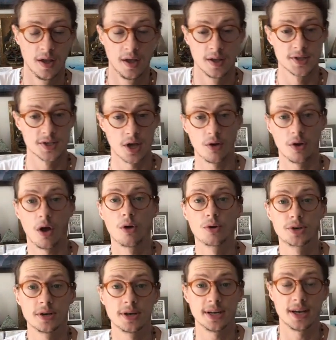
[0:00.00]
It's called
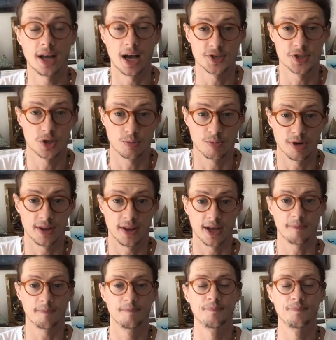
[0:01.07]
alternate nostril breathing.